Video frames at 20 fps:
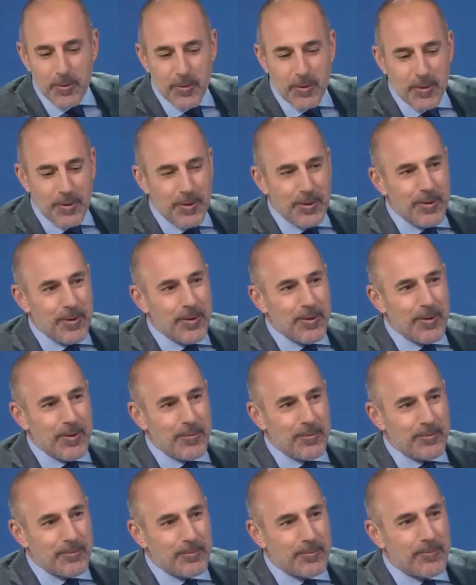absolute
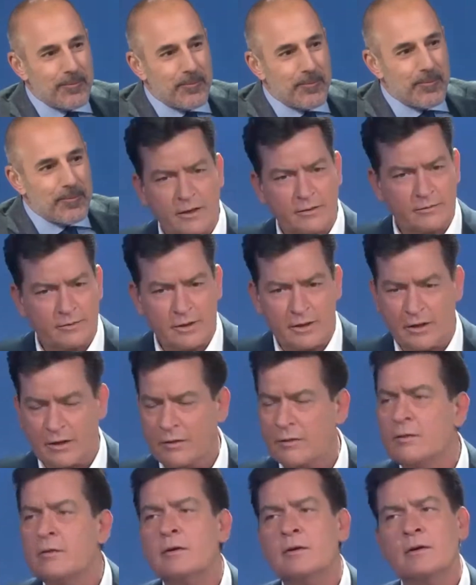compassion and
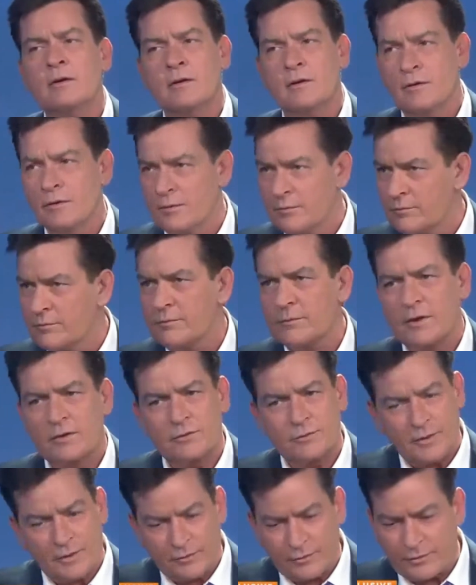
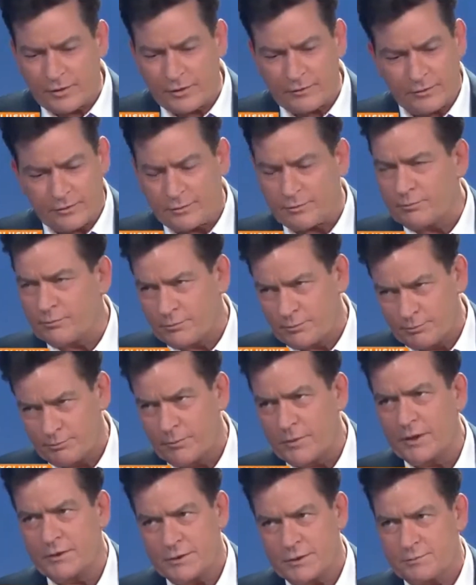
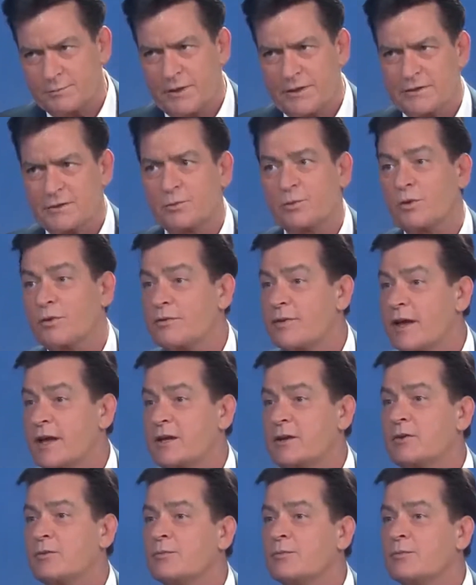it just means the world. Thank you.